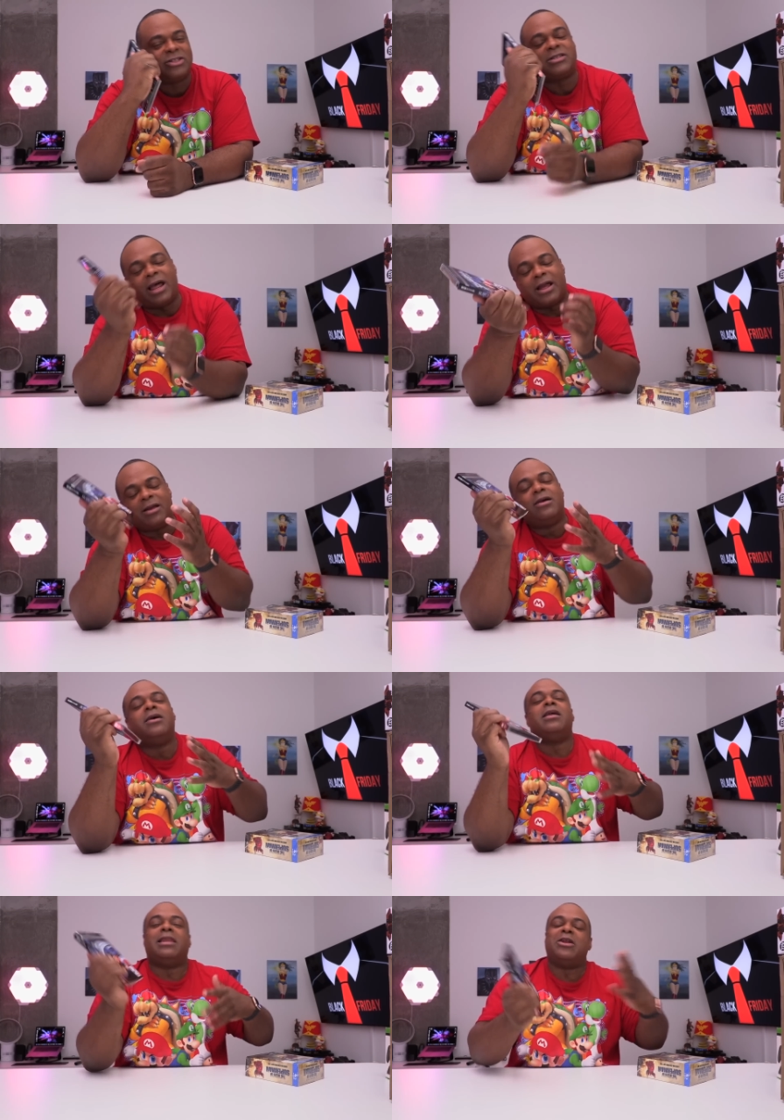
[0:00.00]
just like
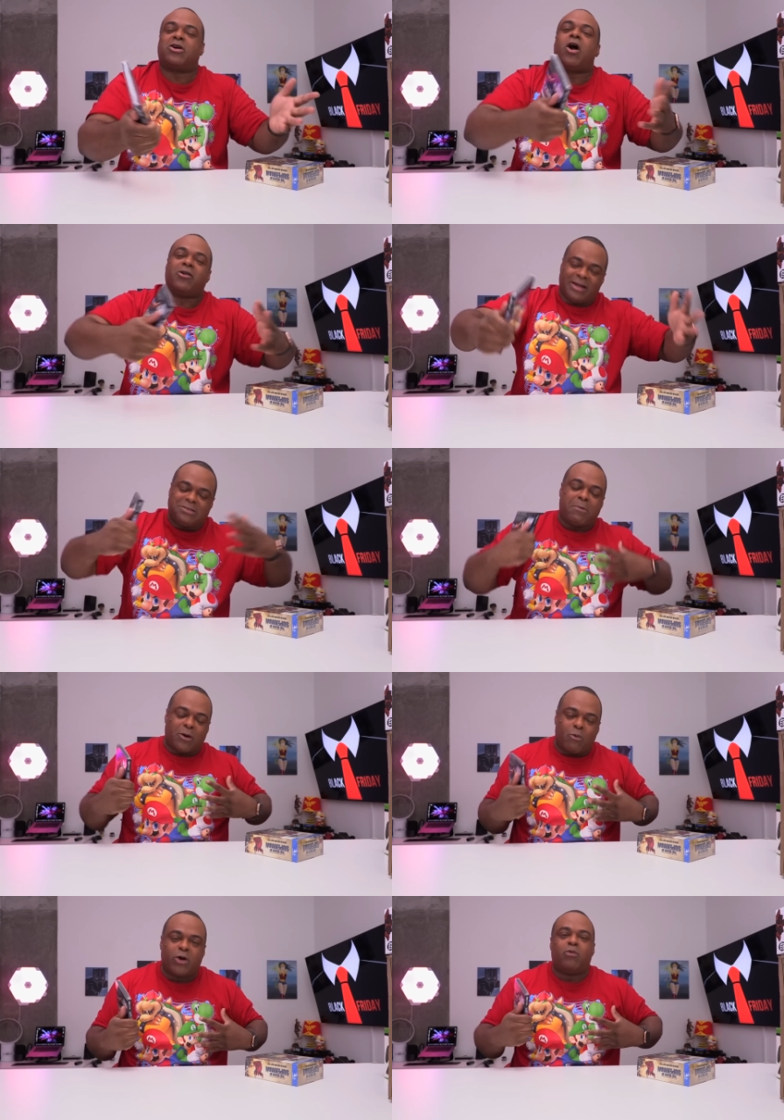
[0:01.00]
Lynda Carter is my
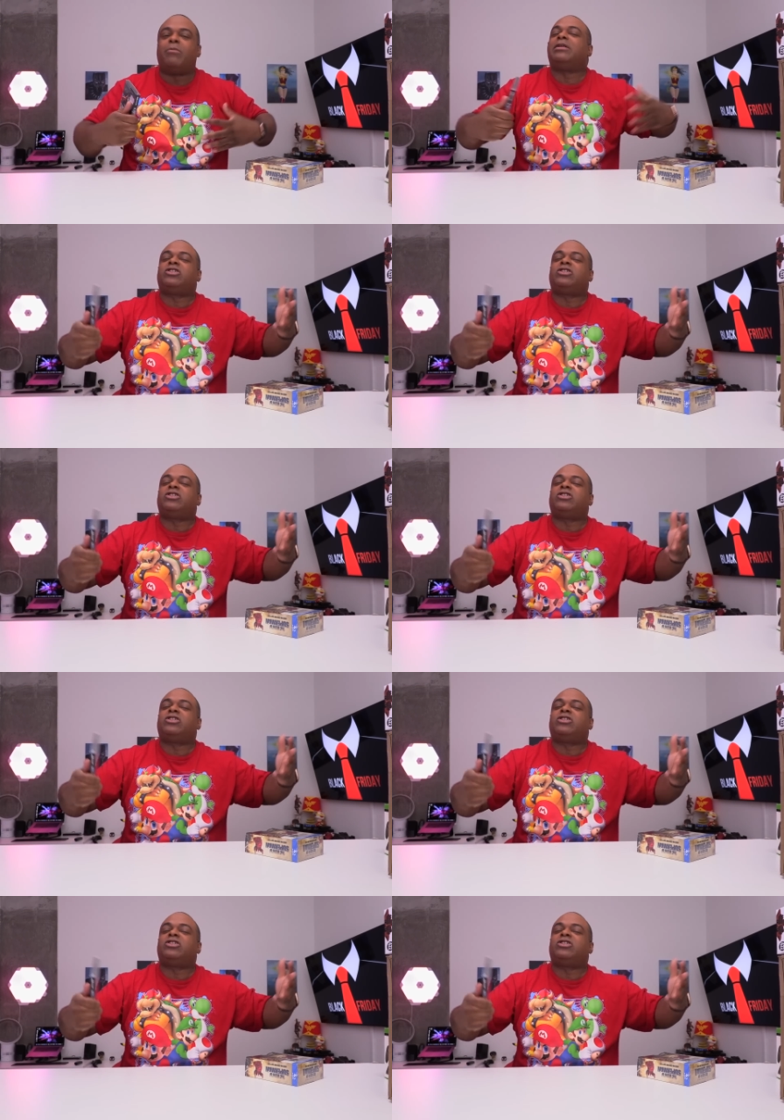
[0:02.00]
Wonder Woman.